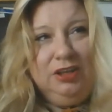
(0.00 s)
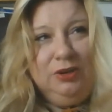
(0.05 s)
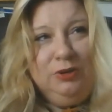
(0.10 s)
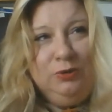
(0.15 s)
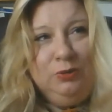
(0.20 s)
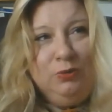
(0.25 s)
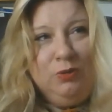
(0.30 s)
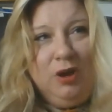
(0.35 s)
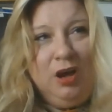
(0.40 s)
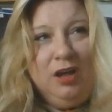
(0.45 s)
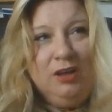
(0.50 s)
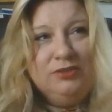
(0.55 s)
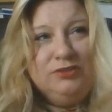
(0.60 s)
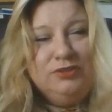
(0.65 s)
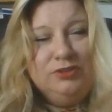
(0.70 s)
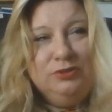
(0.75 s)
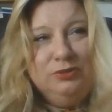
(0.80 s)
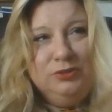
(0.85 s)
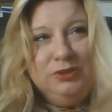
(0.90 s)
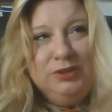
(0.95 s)
who
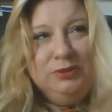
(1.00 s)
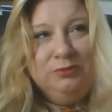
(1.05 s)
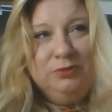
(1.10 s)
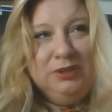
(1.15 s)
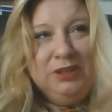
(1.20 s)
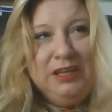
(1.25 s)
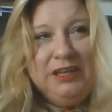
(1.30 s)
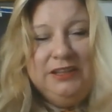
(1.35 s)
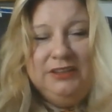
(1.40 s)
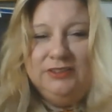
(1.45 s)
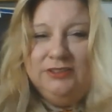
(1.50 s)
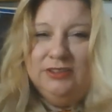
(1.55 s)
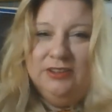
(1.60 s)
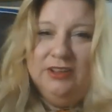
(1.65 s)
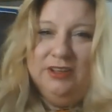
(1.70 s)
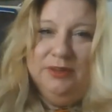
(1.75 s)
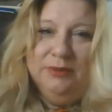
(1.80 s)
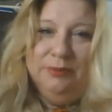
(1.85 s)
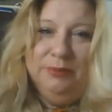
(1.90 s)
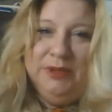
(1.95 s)
also can relate
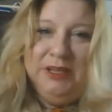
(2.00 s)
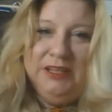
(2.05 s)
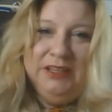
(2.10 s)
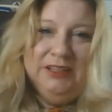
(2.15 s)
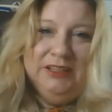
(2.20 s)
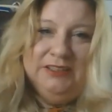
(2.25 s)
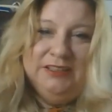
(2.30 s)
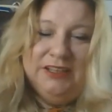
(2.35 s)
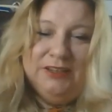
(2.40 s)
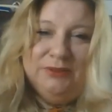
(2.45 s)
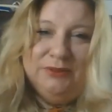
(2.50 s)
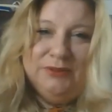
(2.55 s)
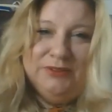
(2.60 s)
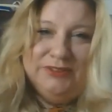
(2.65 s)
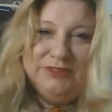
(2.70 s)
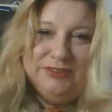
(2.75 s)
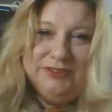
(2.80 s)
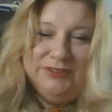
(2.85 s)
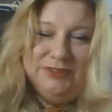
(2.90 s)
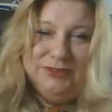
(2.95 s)
to being in dental
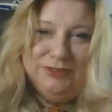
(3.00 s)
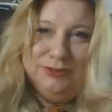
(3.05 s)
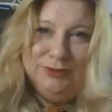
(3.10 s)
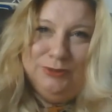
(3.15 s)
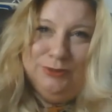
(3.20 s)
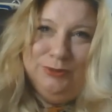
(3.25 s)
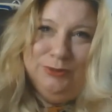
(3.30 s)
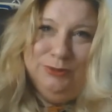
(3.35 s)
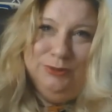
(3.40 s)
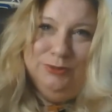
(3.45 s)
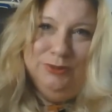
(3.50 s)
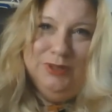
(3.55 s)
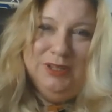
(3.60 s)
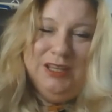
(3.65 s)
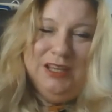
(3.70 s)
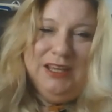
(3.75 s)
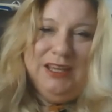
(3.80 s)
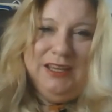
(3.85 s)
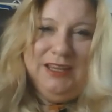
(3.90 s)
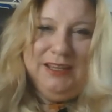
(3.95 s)
assistant school
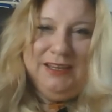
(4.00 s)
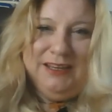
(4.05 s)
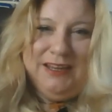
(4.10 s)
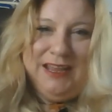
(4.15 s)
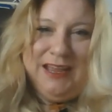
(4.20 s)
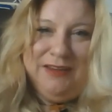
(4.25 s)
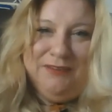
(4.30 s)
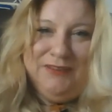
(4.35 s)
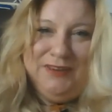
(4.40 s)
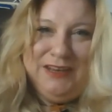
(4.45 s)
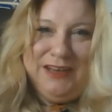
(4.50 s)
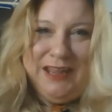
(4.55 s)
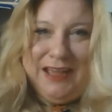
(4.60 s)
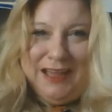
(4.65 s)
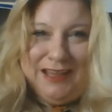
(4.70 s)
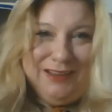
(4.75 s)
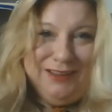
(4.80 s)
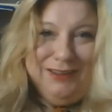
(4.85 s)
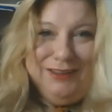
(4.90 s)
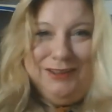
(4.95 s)
and having
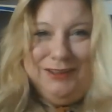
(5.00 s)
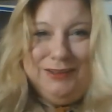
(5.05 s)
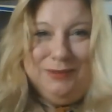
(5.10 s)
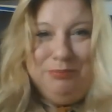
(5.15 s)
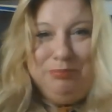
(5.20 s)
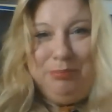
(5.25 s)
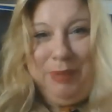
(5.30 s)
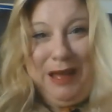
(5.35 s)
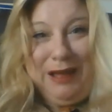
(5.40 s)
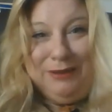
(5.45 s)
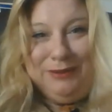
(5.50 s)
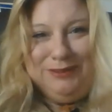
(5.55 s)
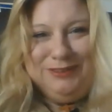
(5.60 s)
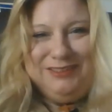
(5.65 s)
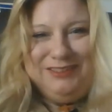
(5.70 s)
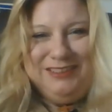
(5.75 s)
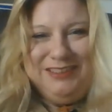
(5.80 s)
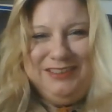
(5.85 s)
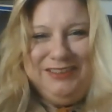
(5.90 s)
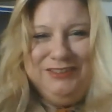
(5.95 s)
that
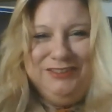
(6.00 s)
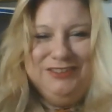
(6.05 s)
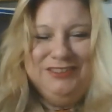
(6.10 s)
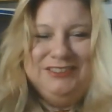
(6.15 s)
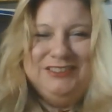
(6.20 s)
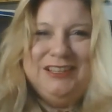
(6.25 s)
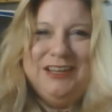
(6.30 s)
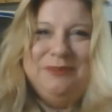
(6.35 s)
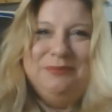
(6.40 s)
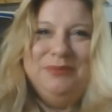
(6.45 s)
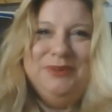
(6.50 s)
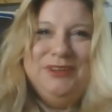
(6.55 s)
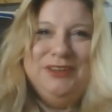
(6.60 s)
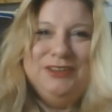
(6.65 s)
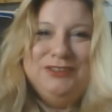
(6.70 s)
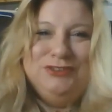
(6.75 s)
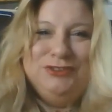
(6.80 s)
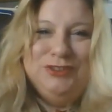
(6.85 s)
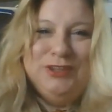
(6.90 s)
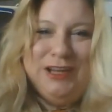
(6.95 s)
bounce in your step
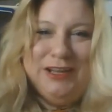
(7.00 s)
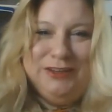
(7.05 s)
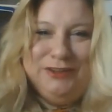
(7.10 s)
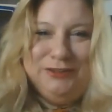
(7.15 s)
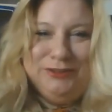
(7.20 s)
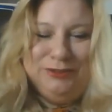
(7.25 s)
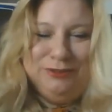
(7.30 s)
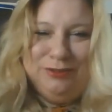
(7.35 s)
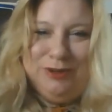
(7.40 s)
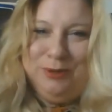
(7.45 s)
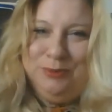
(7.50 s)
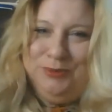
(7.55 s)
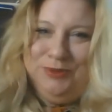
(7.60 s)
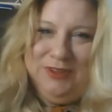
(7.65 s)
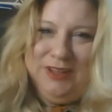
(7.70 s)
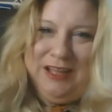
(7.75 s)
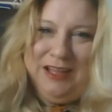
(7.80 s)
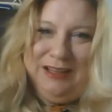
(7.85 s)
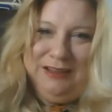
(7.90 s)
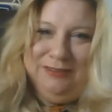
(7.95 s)
because you got your scrubs
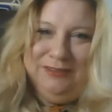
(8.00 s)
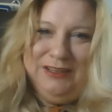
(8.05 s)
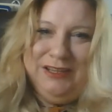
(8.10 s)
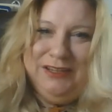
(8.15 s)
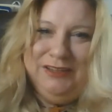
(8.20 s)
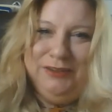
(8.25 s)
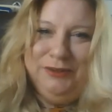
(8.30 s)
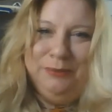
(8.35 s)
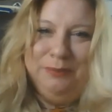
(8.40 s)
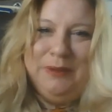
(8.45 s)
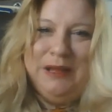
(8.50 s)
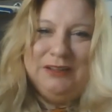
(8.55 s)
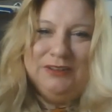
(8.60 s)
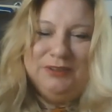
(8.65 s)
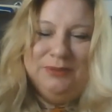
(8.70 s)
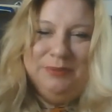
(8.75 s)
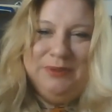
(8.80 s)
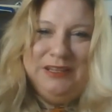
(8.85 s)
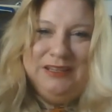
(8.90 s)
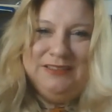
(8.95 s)
on and you're about to
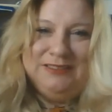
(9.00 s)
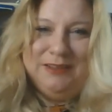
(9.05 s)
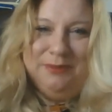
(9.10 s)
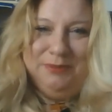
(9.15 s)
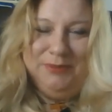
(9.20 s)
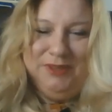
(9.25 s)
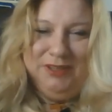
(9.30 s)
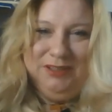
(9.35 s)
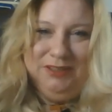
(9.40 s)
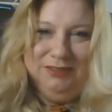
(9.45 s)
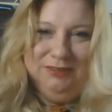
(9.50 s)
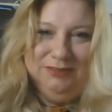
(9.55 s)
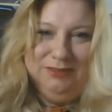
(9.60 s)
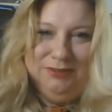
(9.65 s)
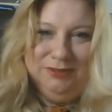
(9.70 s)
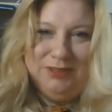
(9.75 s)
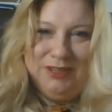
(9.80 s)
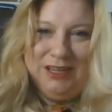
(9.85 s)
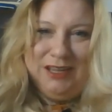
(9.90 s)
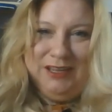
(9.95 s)
be something?
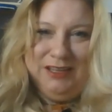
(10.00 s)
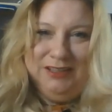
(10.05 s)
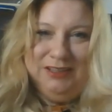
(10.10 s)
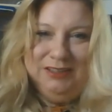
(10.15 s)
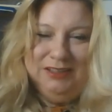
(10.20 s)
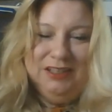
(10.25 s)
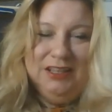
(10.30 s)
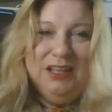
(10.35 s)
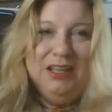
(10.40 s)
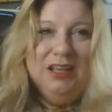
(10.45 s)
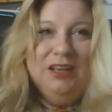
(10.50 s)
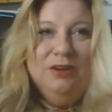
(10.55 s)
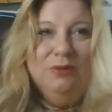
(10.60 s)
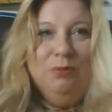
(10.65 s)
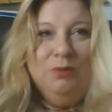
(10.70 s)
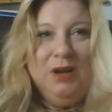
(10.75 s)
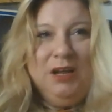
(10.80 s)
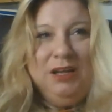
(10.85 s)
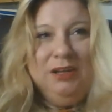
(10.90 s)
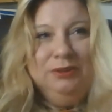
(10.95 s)
Okay.
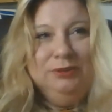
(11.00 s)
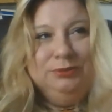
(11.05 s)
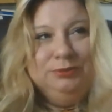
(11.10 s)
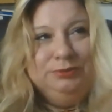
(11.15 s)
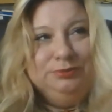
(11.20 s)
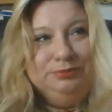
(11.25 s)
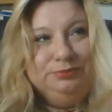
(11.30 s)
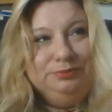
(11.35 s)
Well,